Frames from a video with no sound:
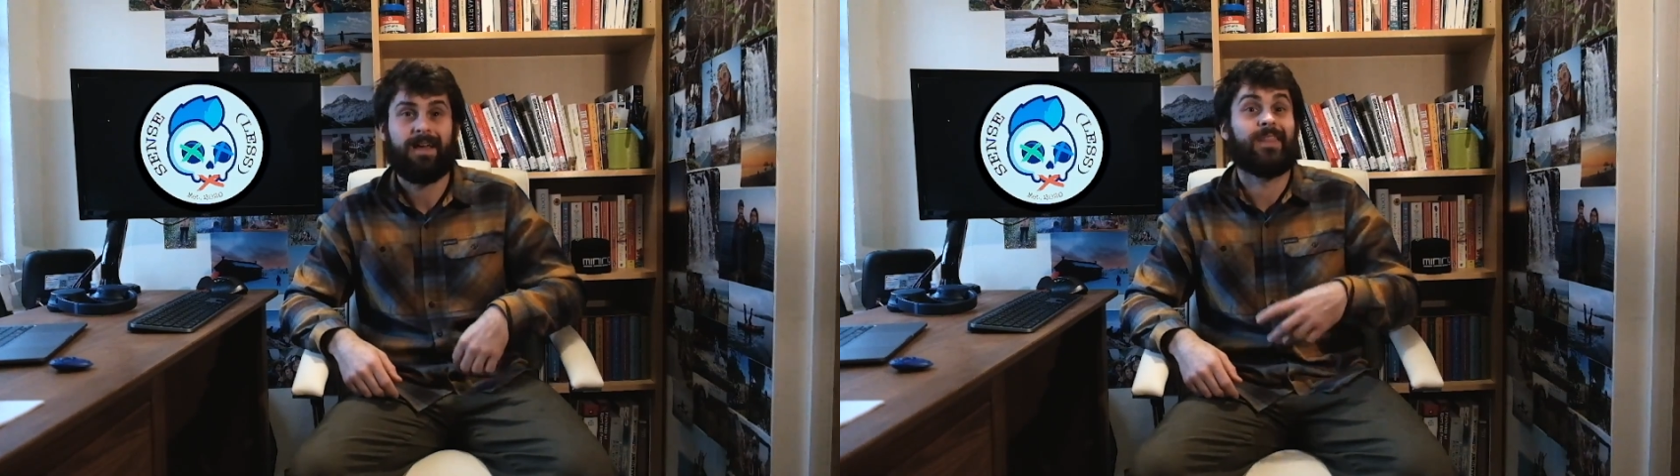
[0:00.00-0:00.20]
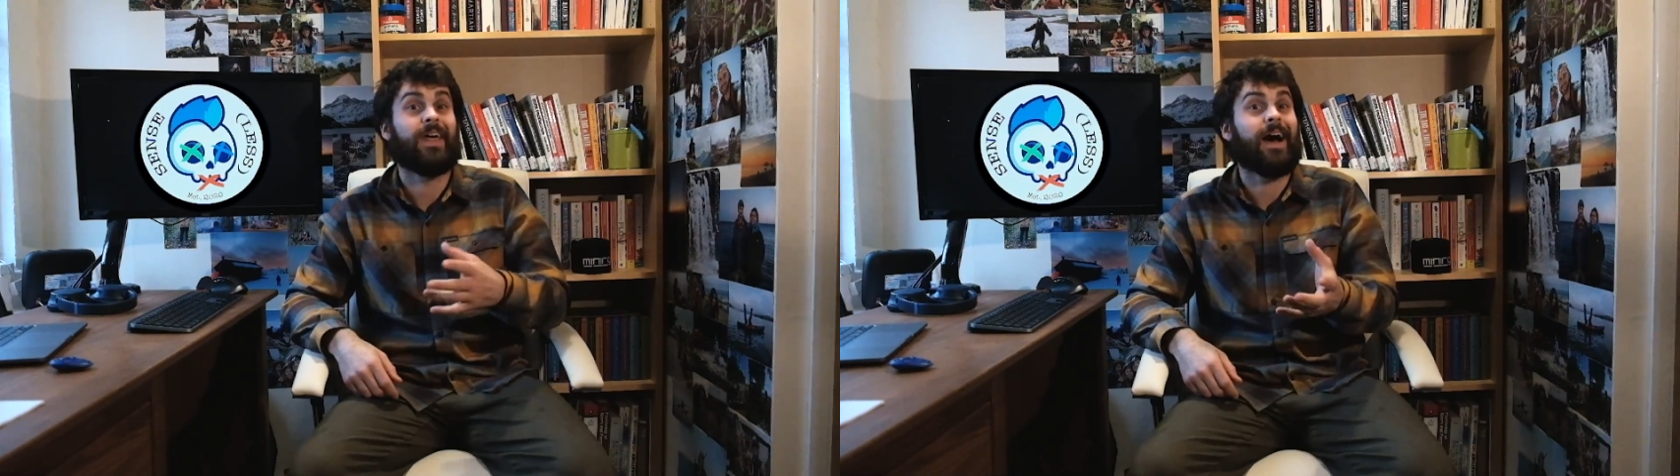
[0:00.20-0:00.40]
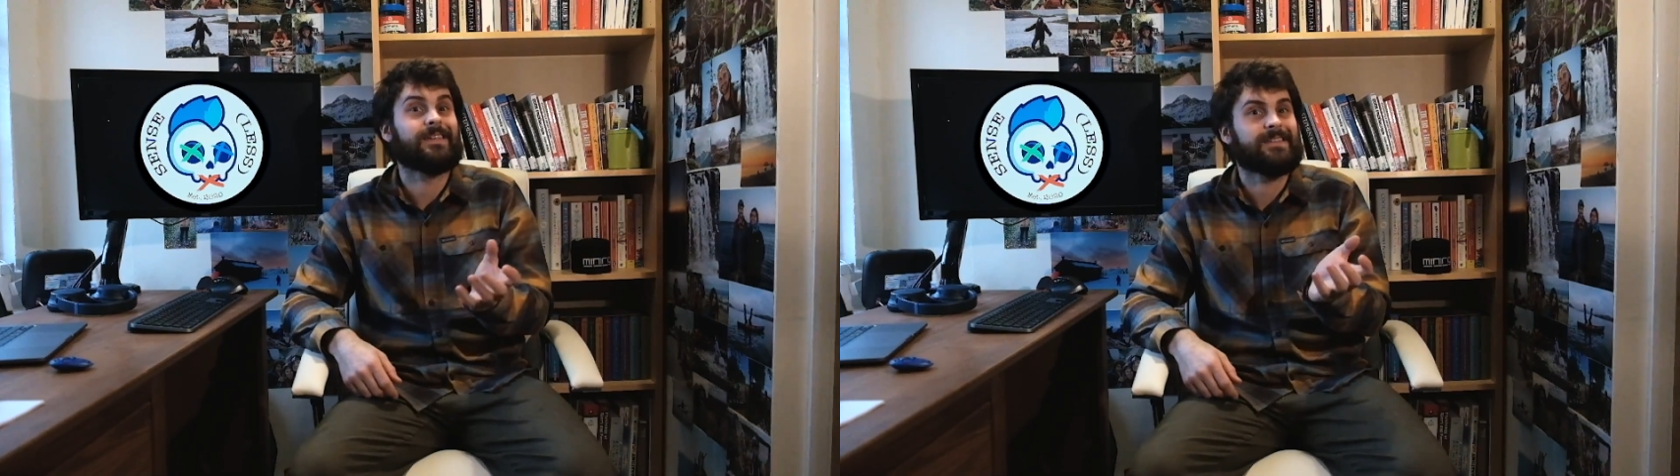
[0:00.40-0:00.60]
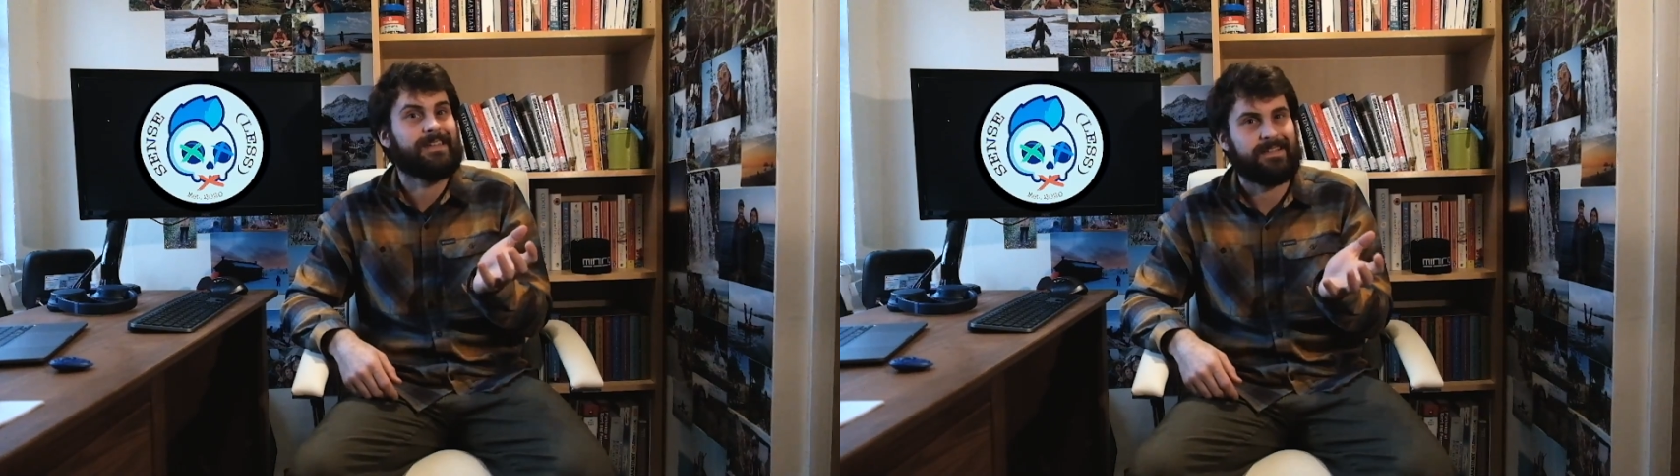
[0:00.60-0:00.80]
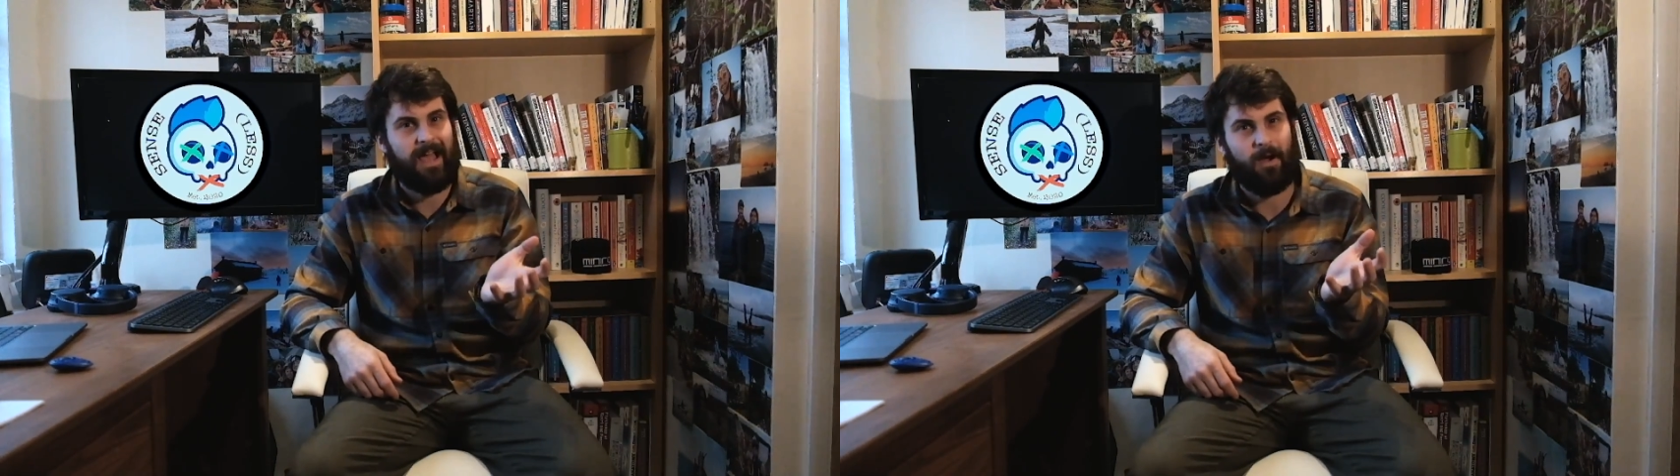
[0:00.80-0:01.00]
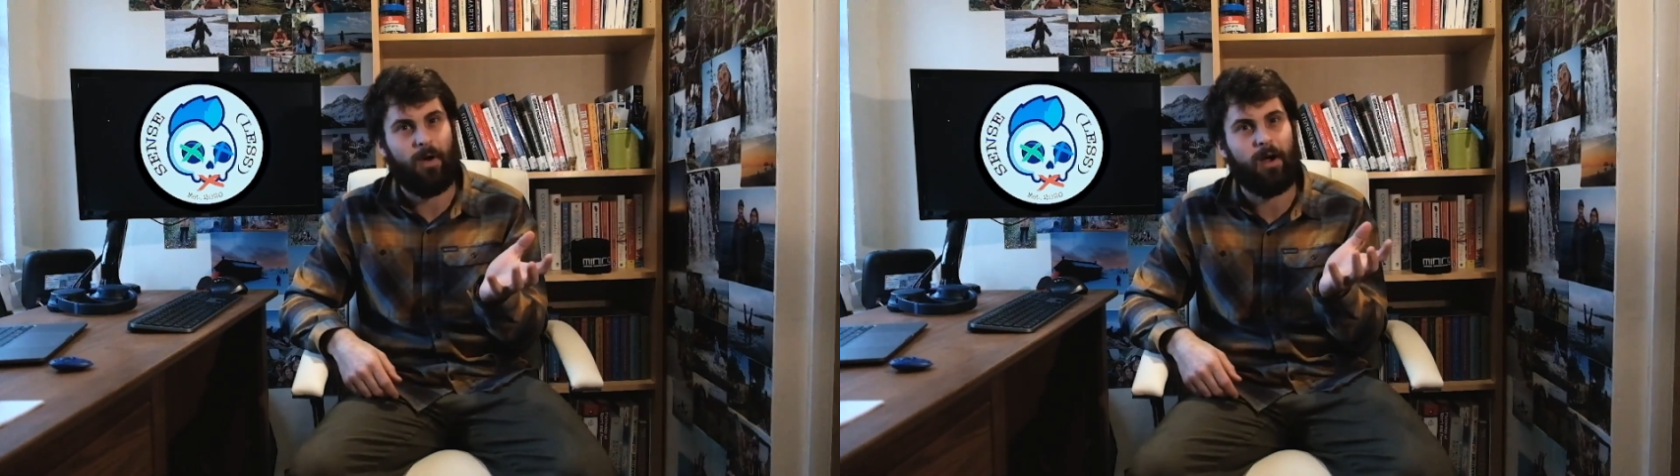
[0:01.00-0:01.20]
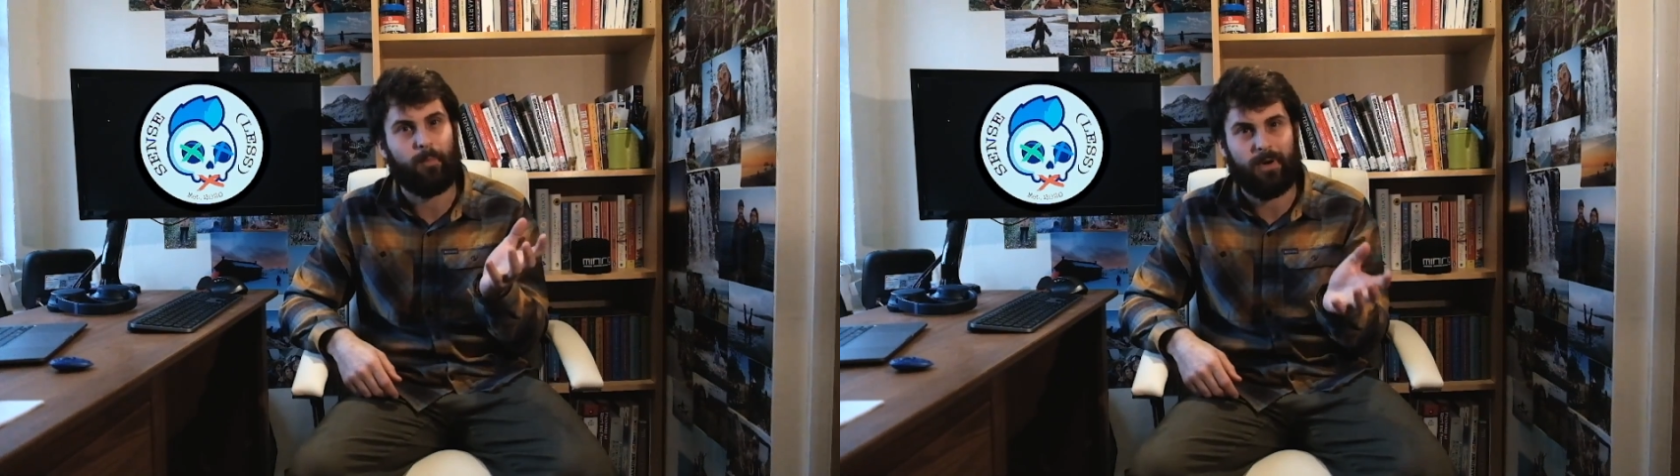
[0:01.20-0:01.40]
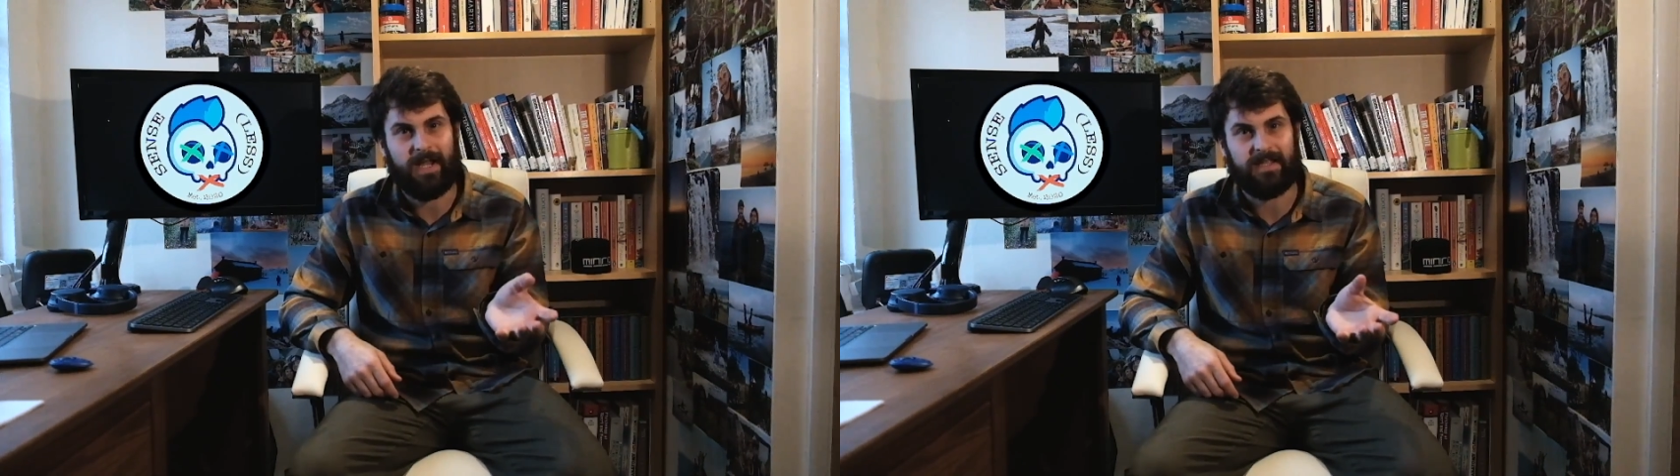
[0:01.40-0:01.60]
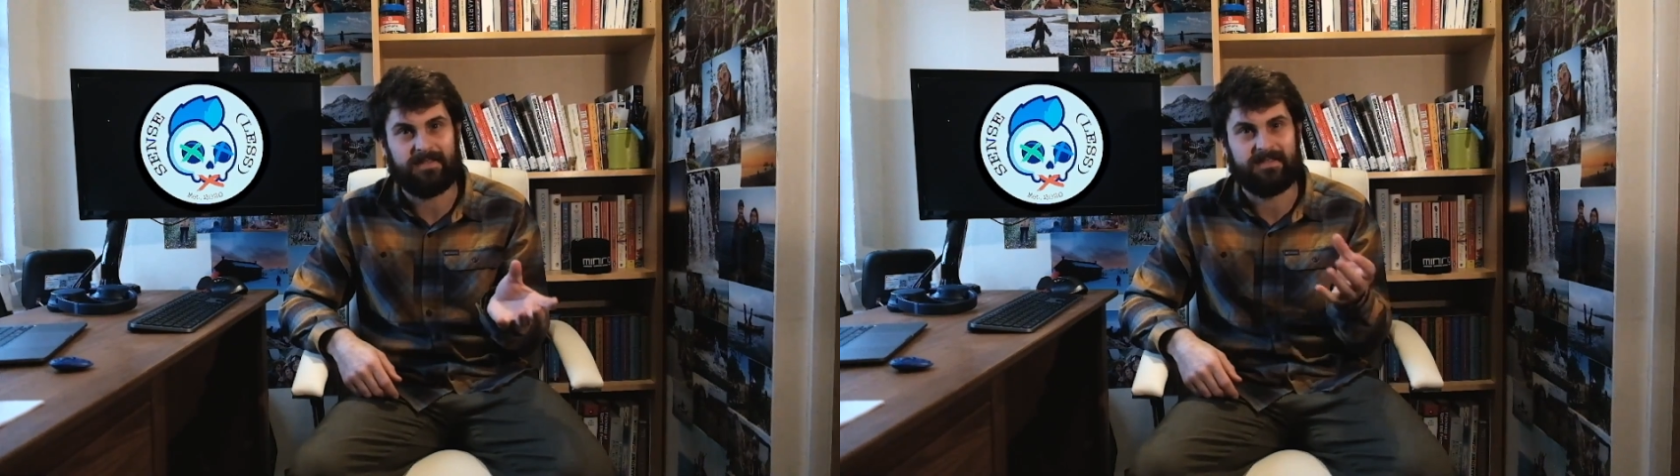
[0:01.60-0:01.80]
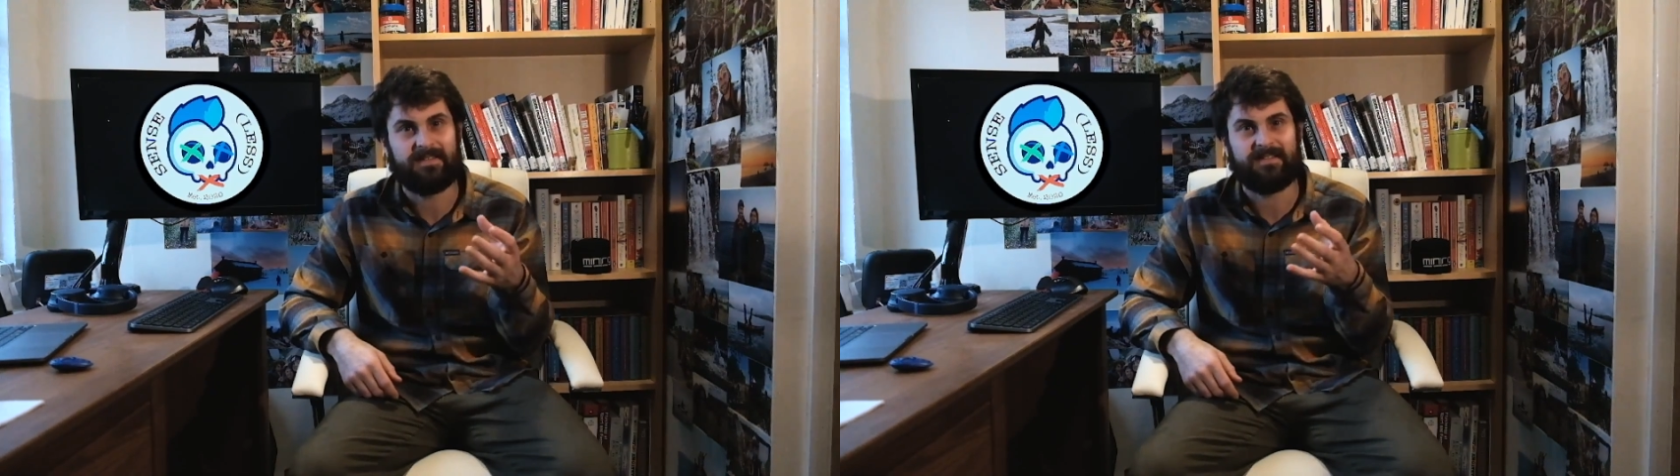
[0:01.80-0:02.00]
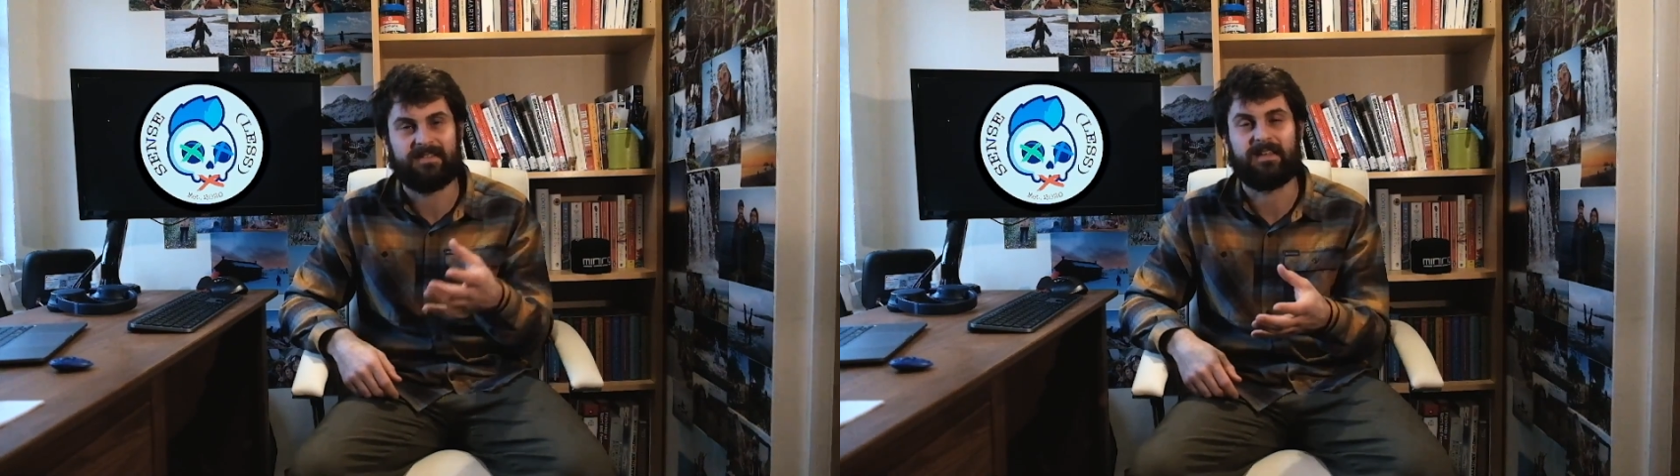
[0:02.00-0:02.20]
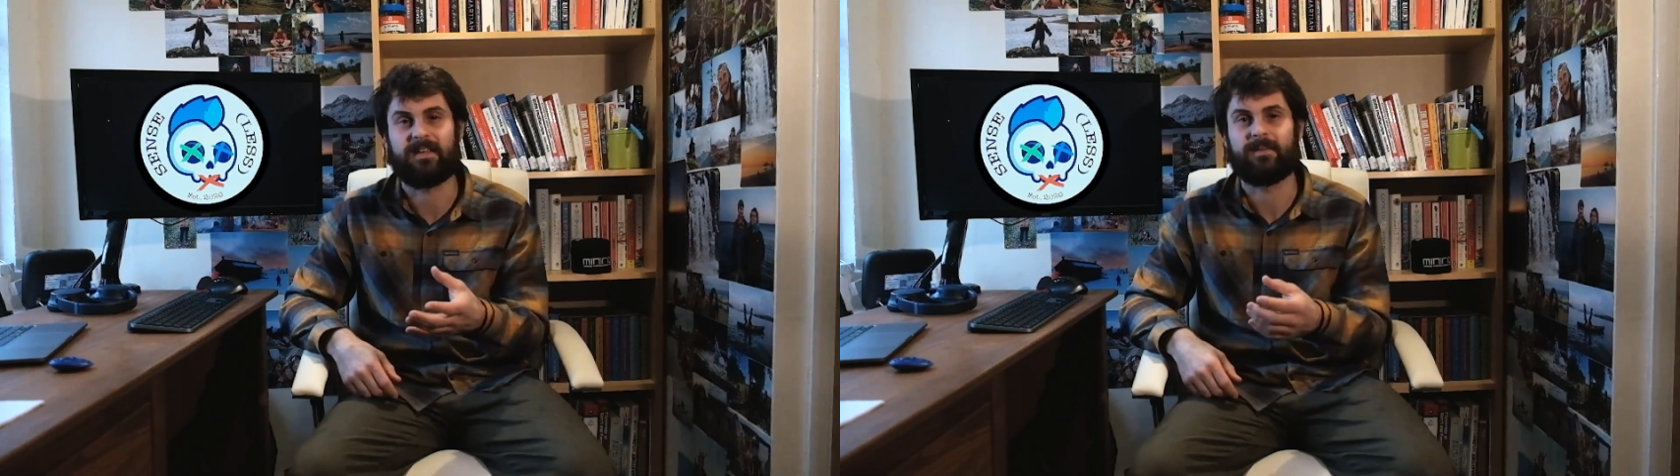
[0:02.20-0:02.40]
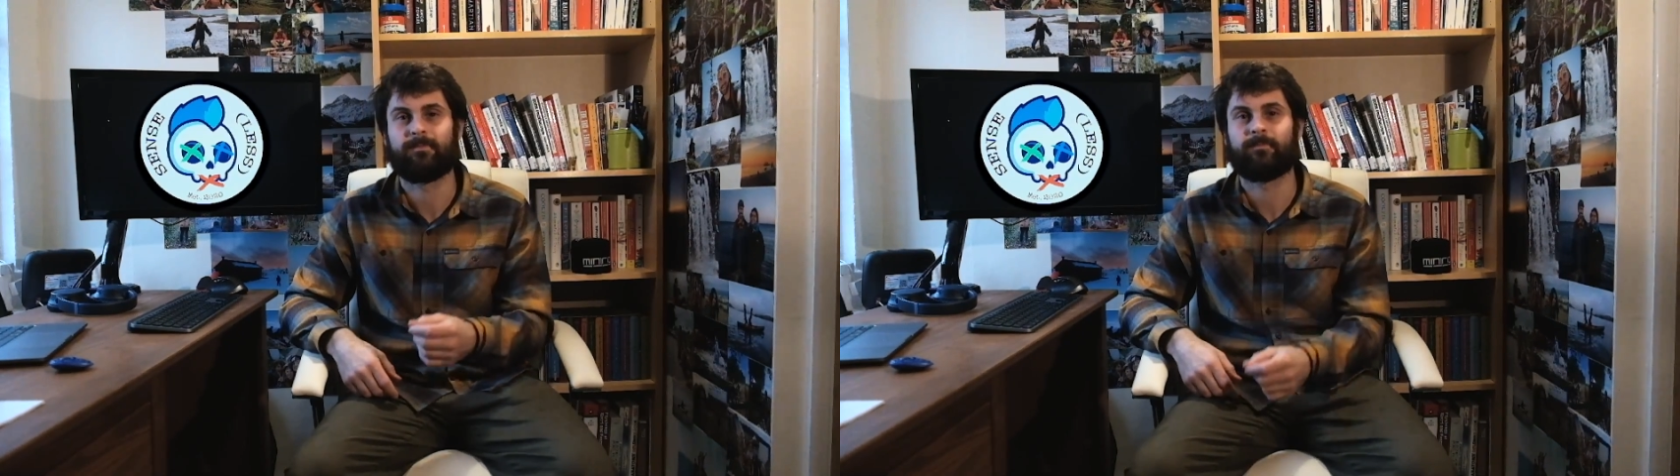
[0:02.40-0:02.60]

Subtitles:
That is how our brains see.